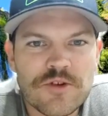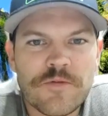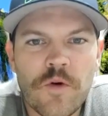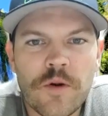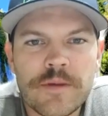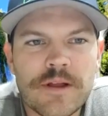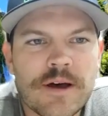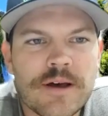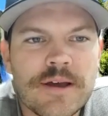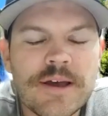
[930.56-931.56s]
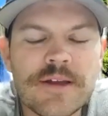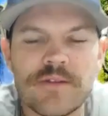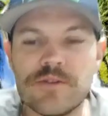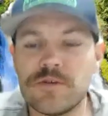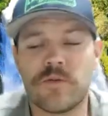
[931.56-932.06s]
formula. The
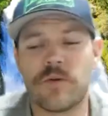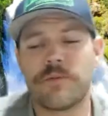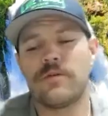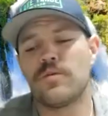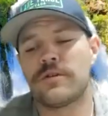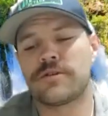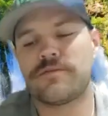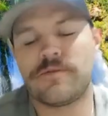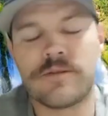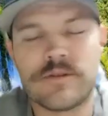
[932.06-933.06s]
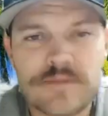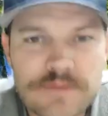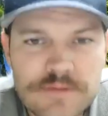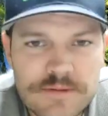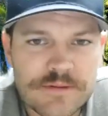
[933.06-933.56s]
Duke formula works for
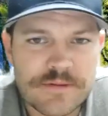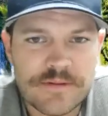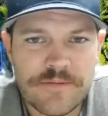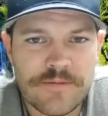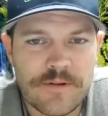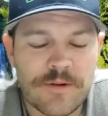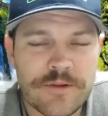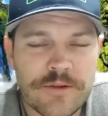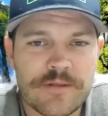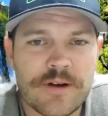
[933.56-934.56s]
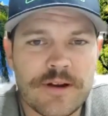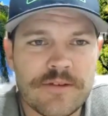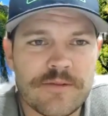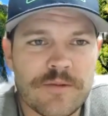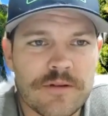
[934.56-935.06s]
North Carolina
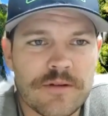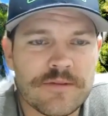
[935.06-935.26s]
as well.